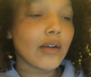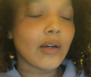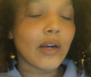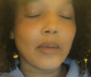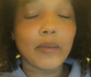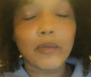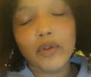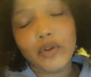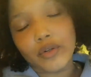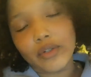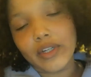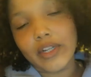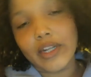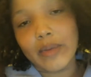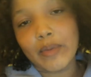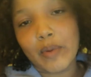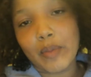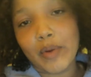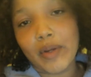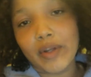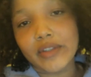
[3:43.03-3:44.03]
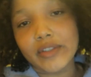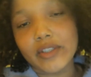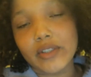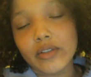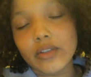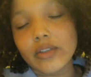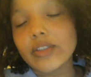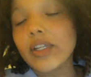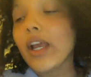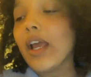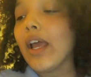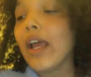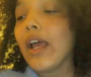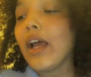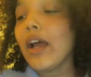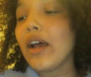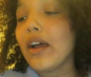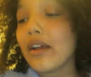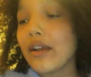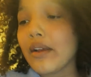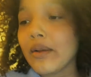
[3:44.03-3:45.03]
I'm currently at my parents' house,
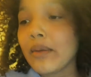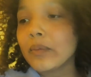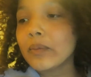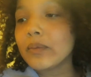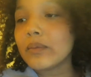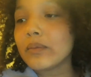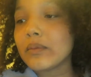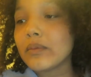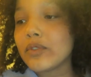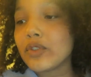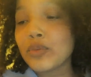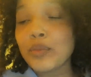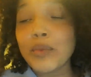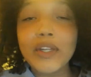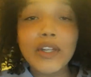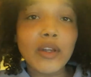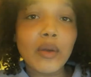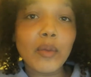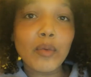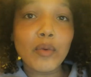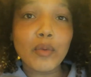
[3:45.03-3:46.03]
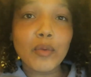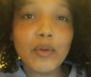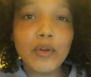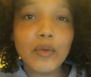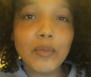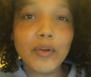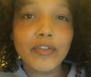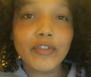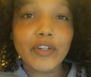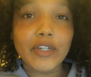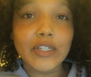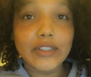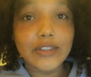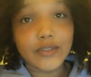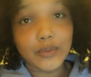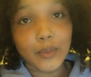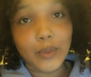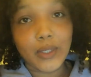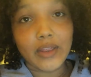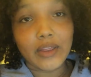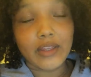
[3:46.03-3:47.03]
to meet up with one of my friends,
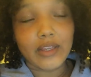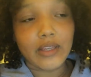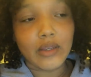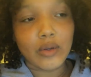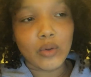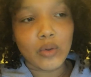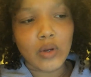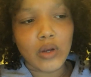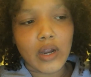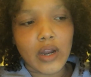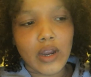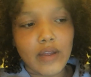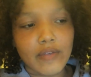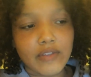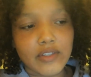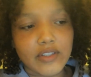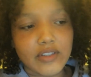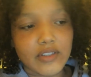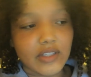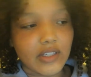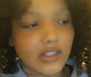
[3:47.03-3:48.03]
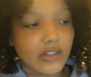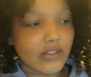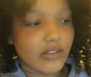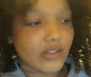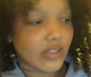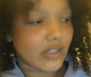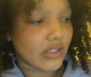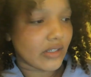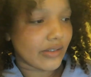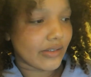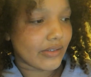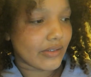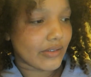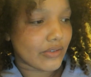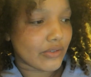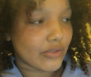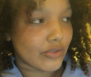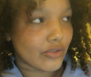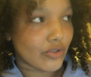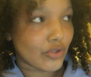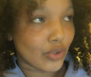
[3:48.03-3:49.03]
Whitney, who I haven't seen
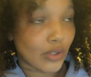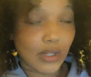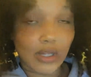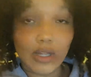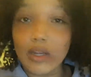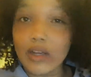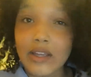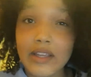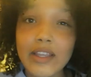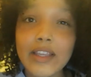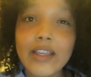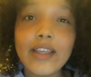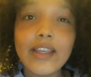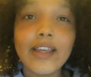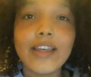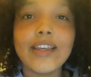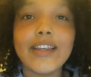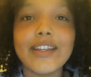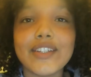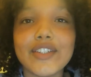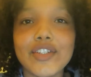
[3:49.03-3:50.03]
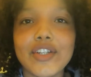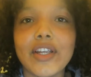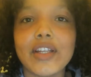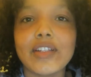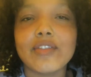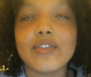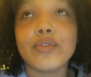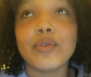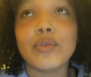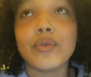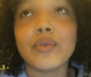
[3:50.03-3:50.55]
since July. She has